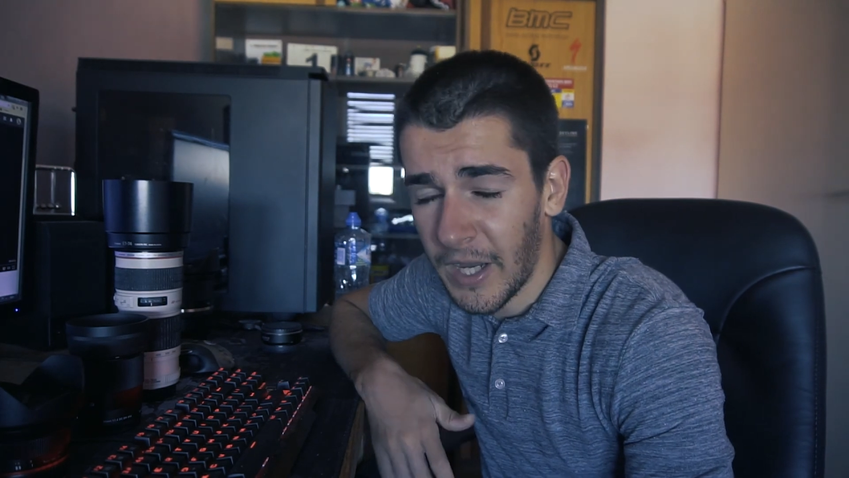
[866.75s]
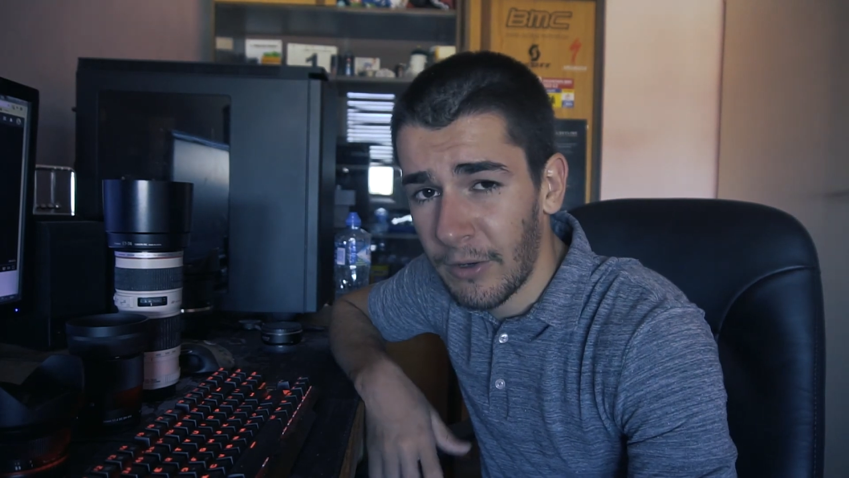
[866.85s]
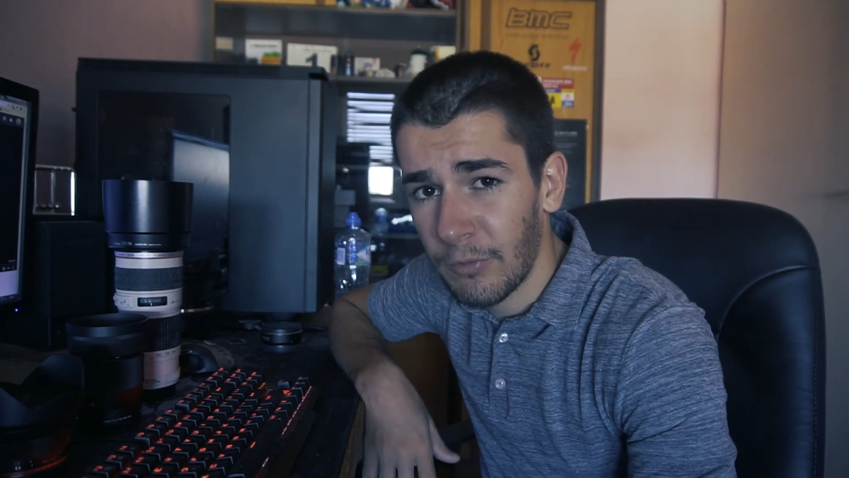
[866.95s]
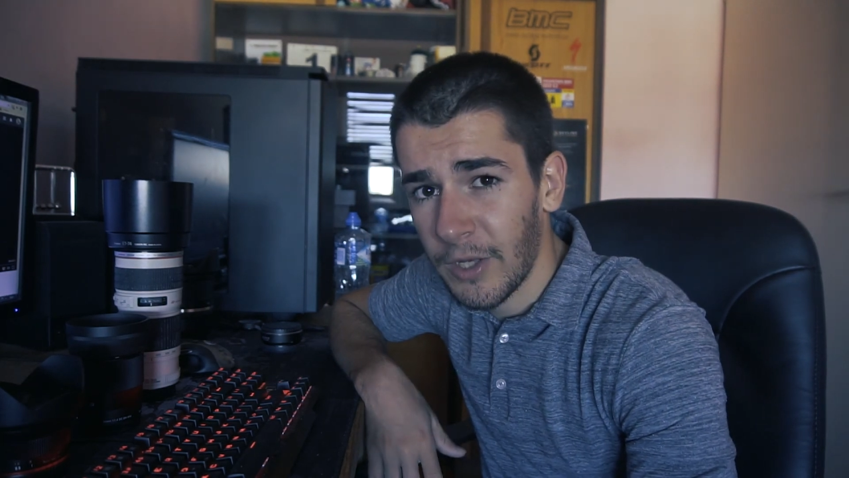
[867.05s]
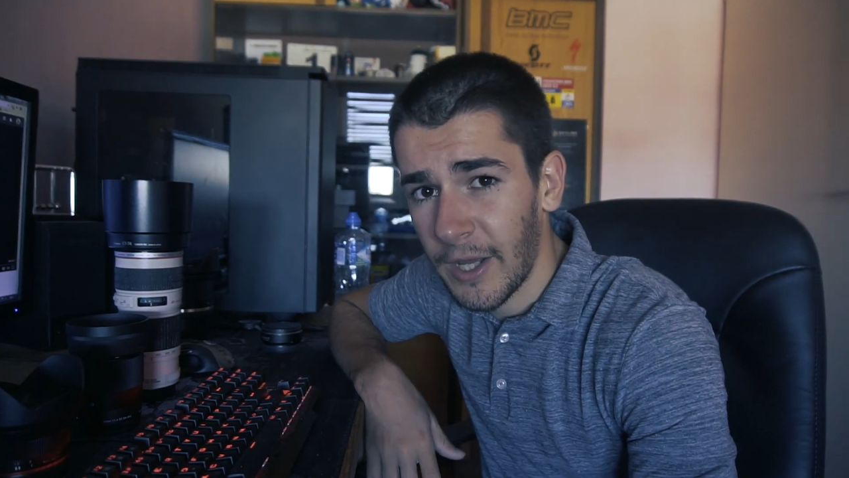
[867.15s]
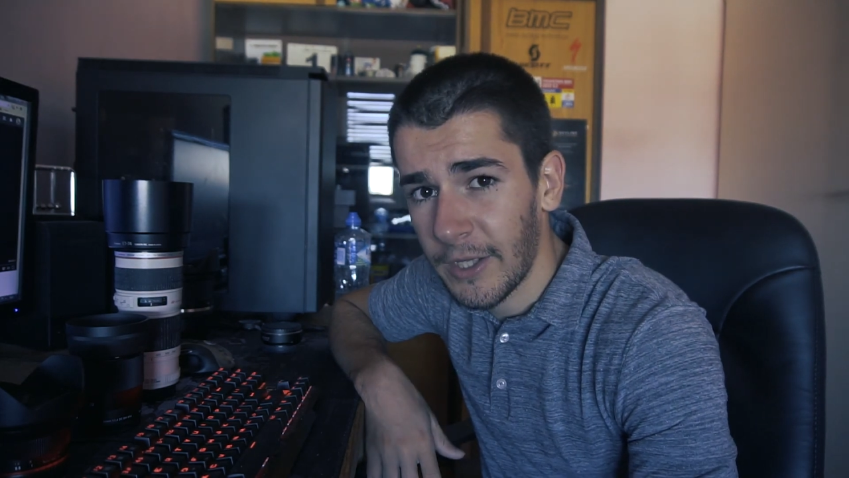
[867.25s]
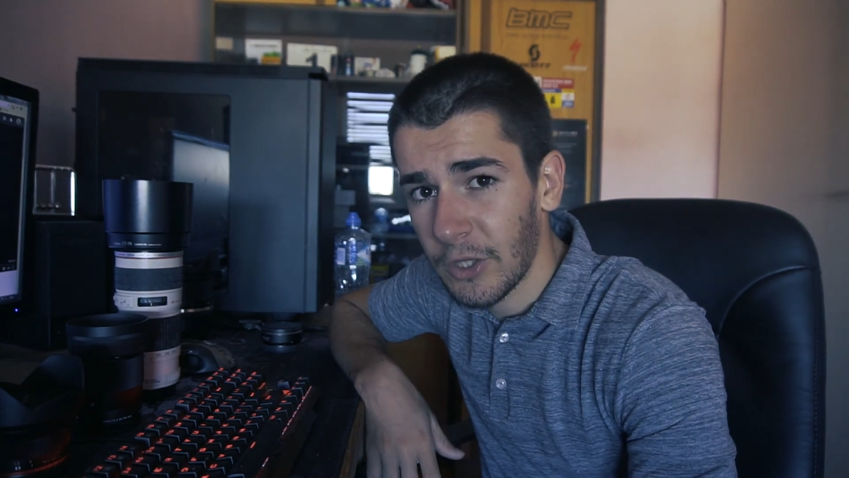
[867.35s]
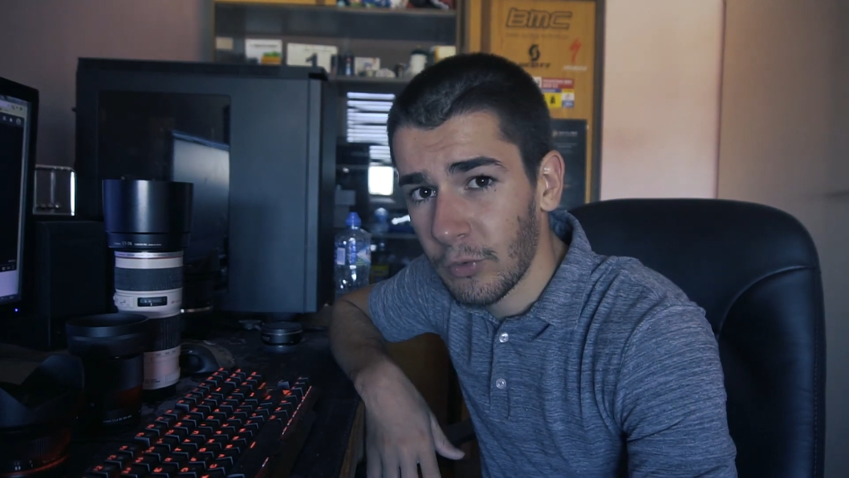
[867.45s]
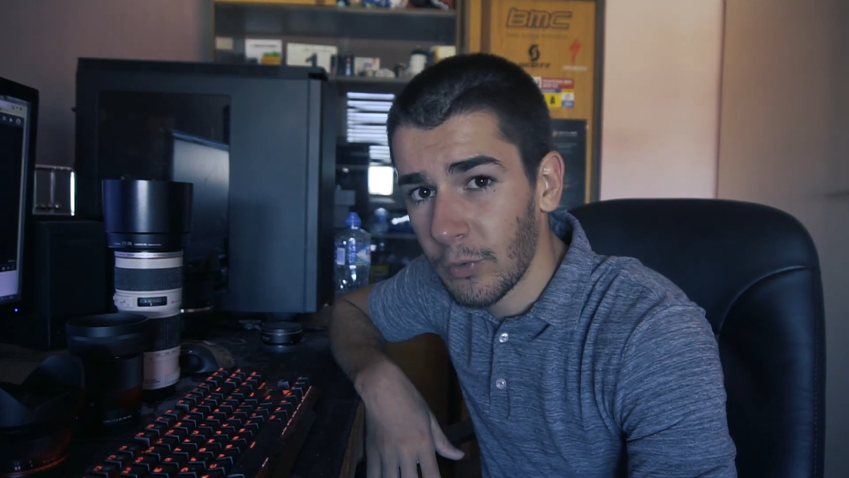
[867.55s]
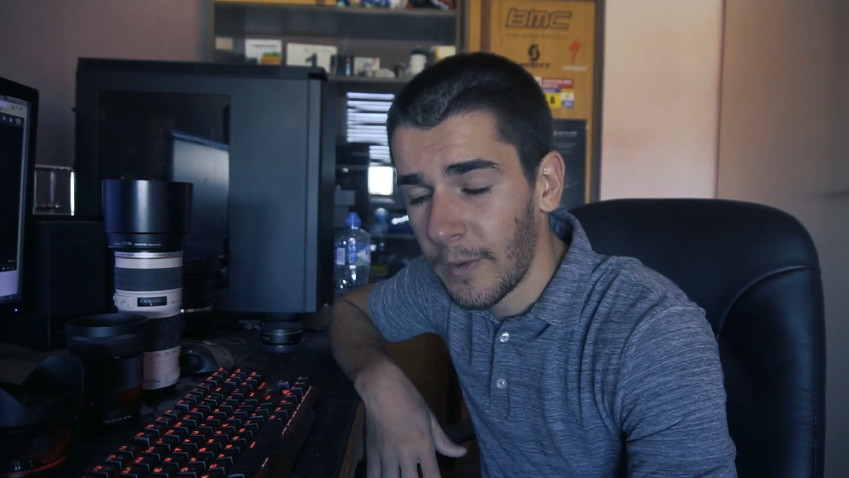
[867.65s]
I would like
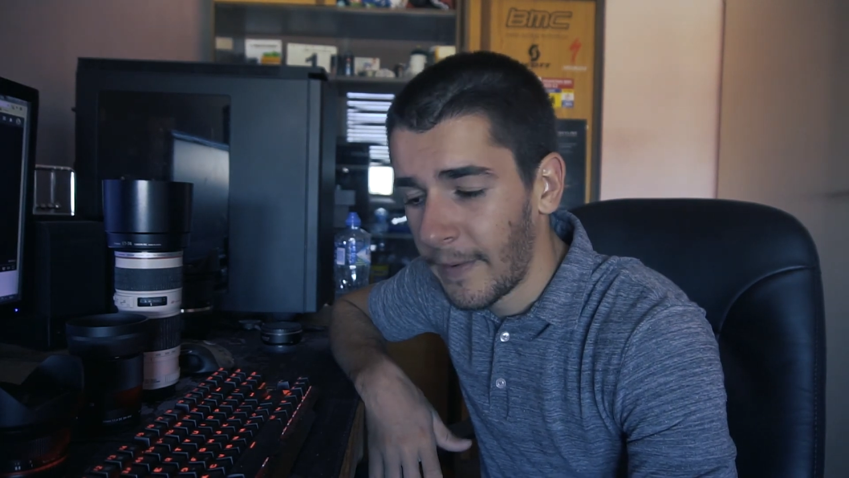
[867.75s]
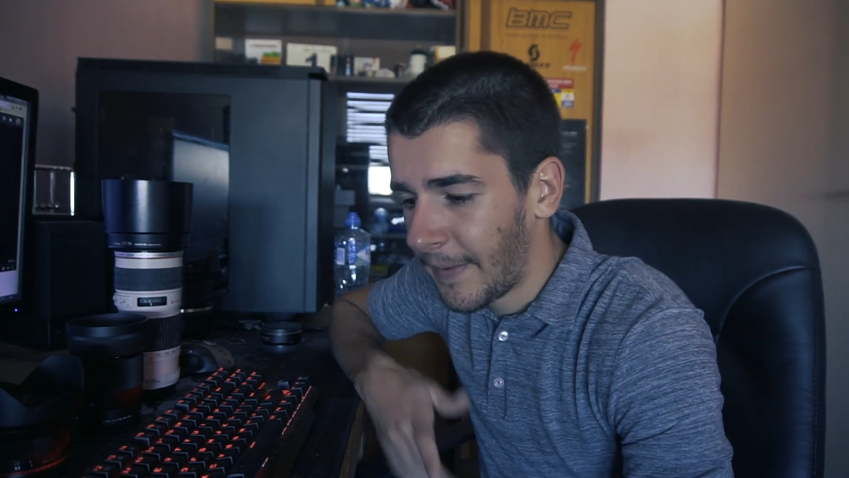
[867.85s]
to